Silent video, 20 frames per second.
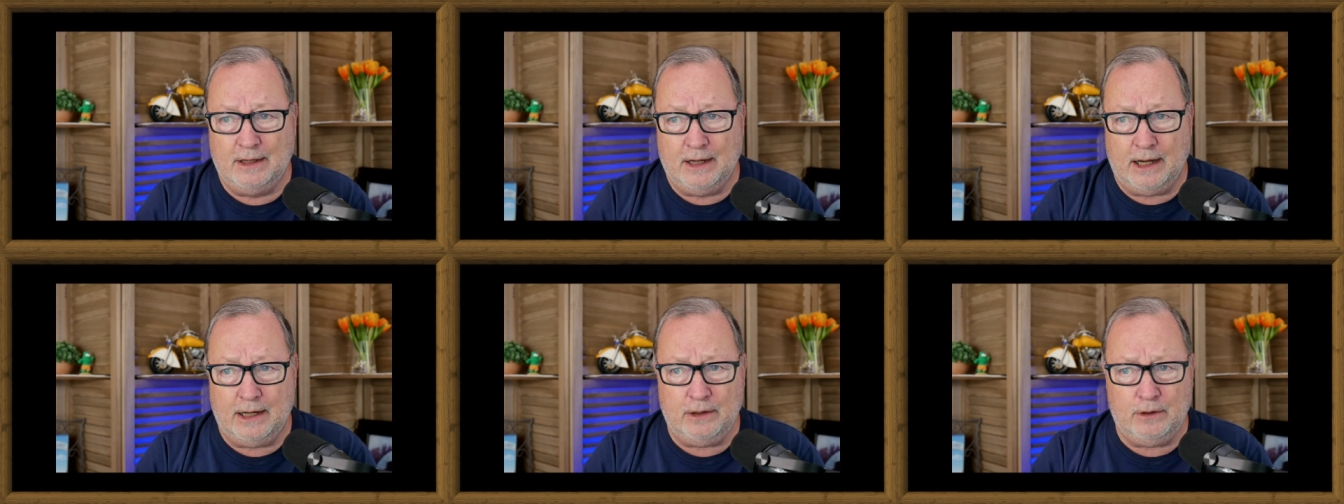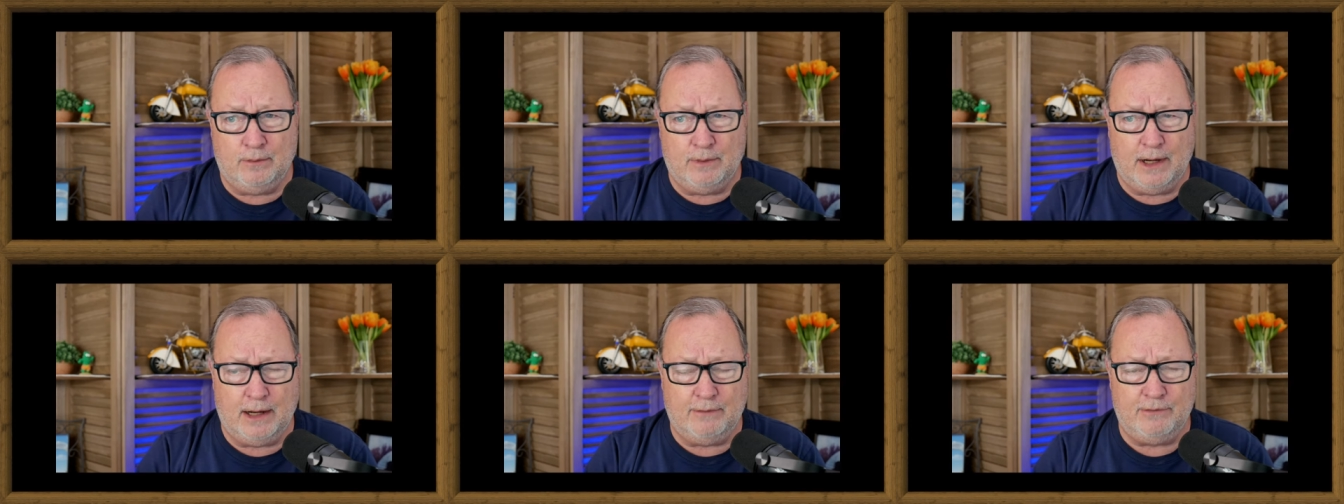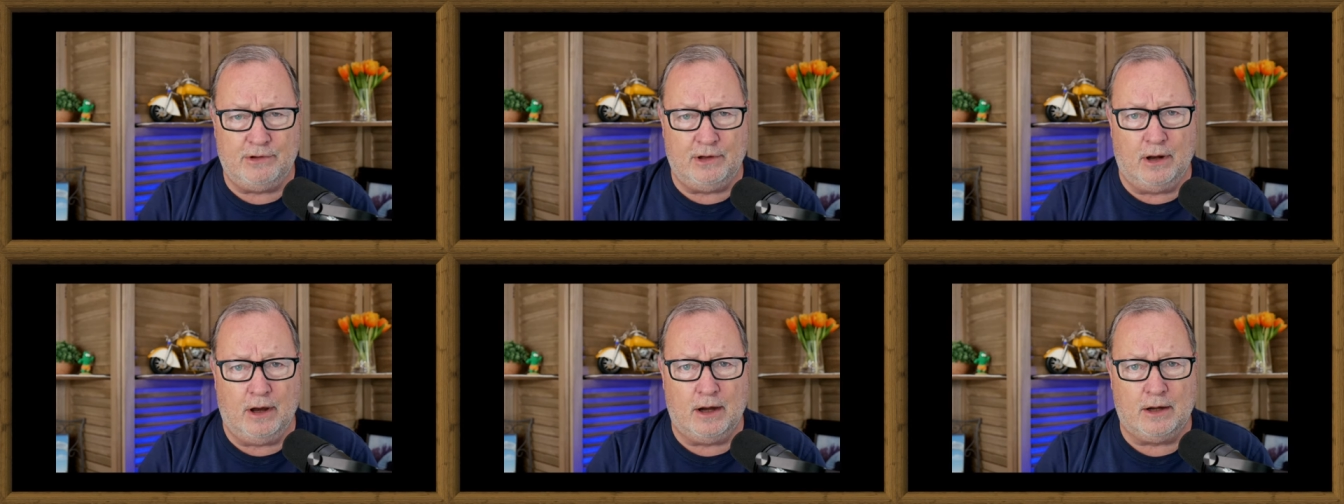I know when I
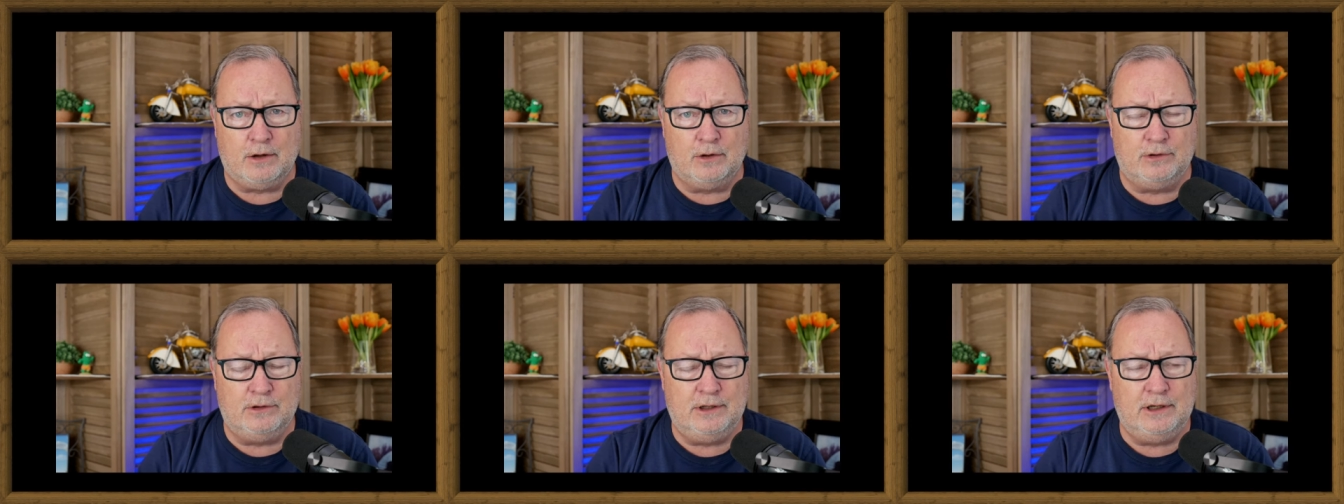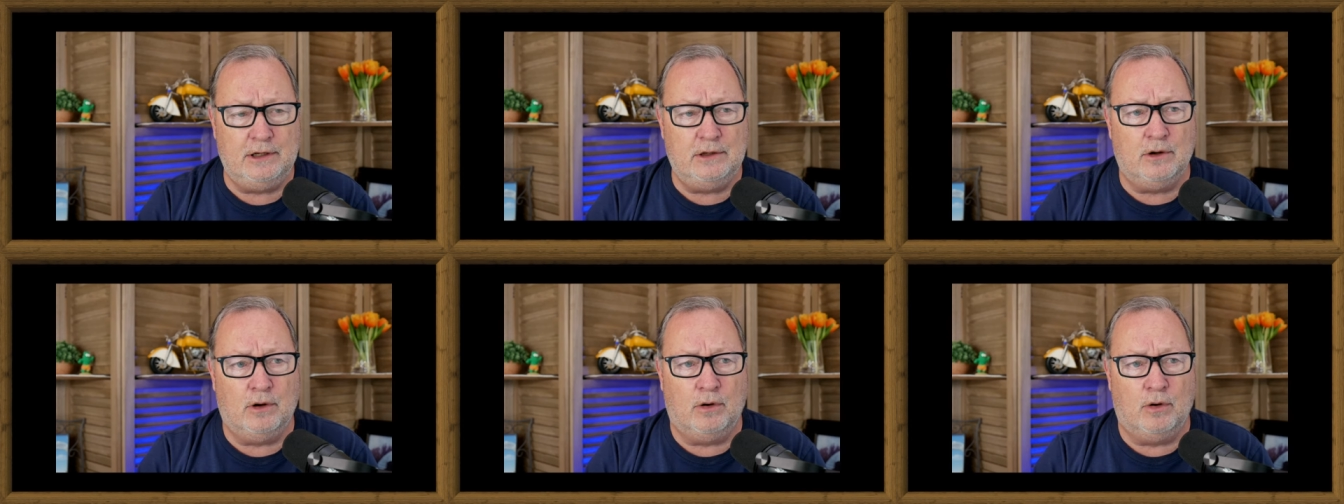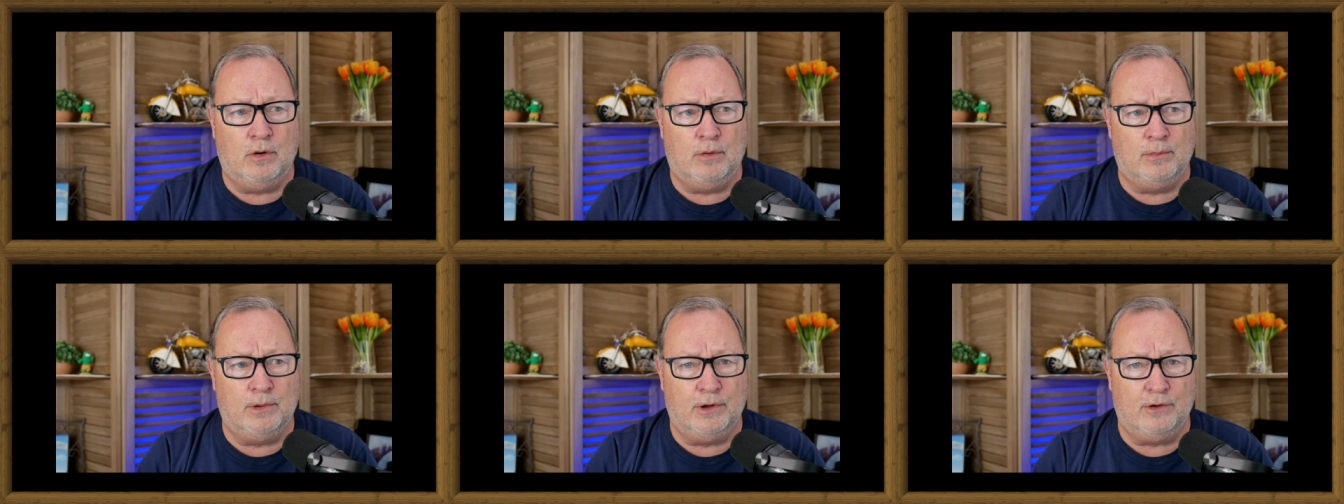was in Ocotillo
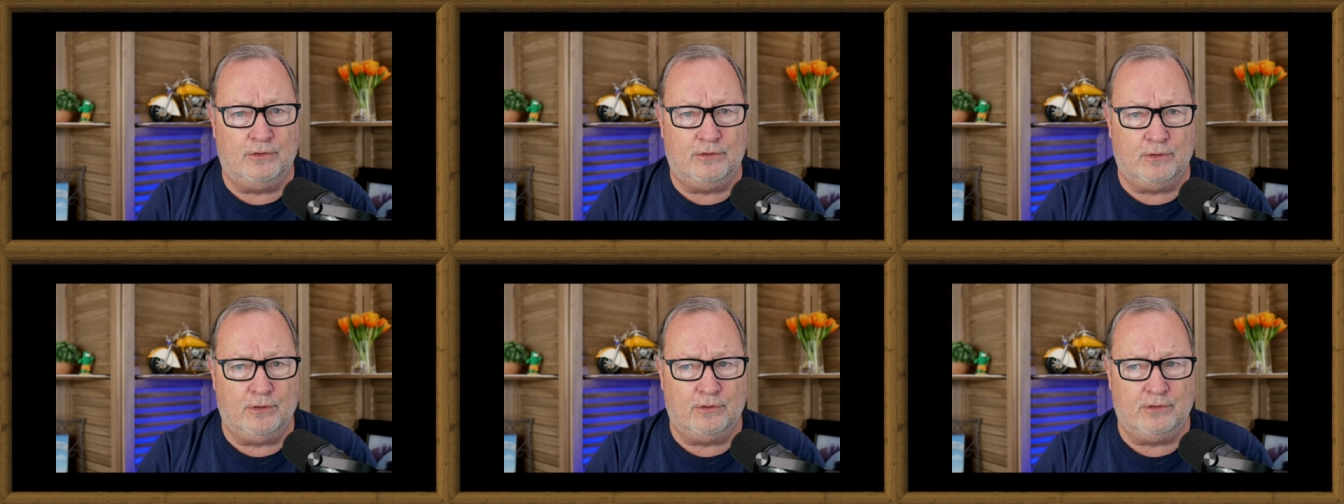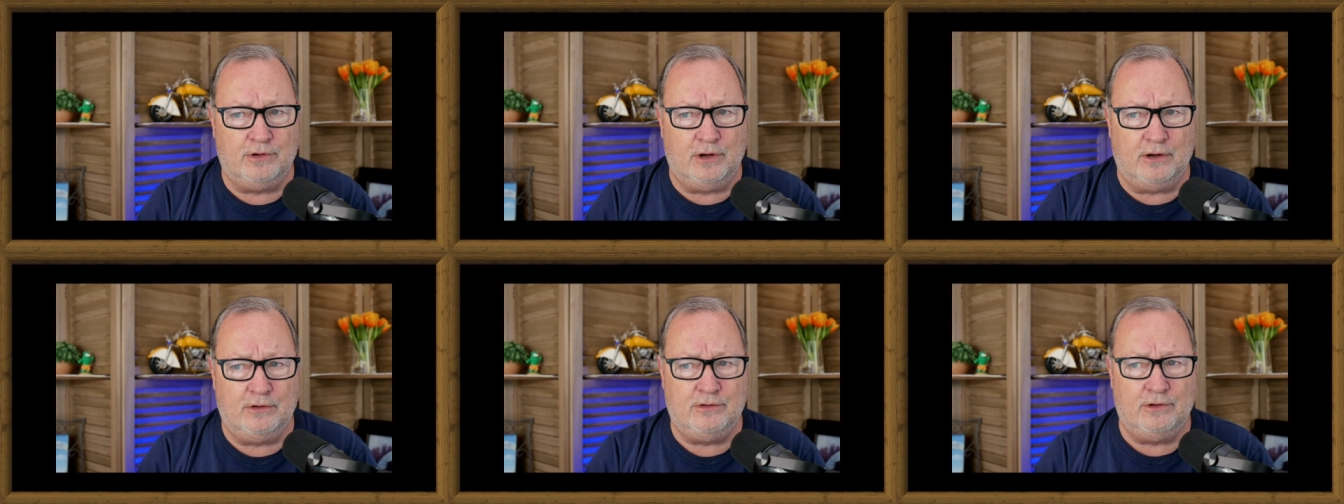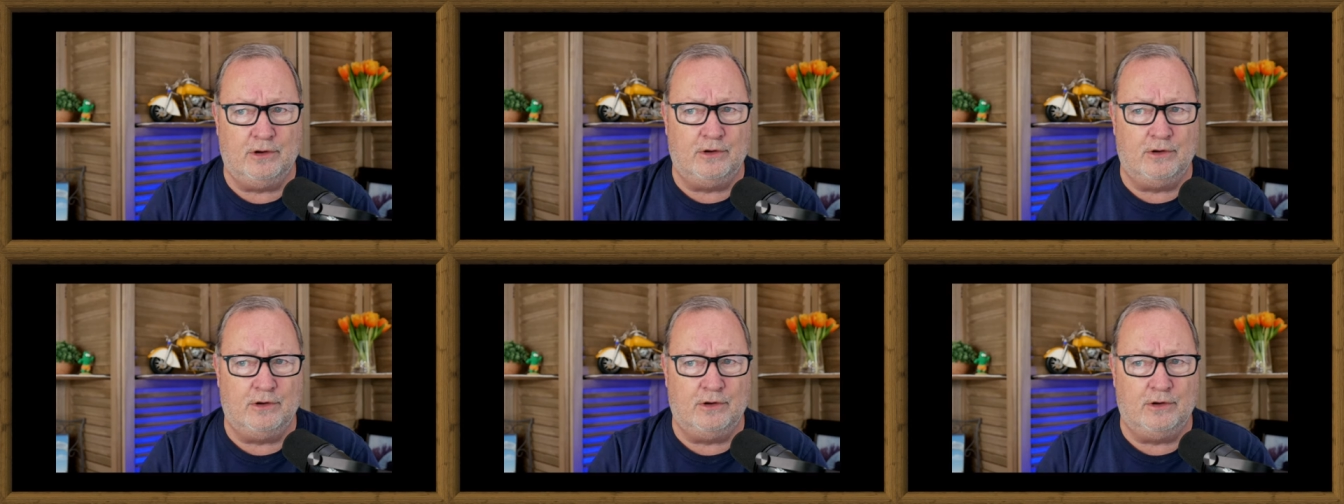Homeowner Association,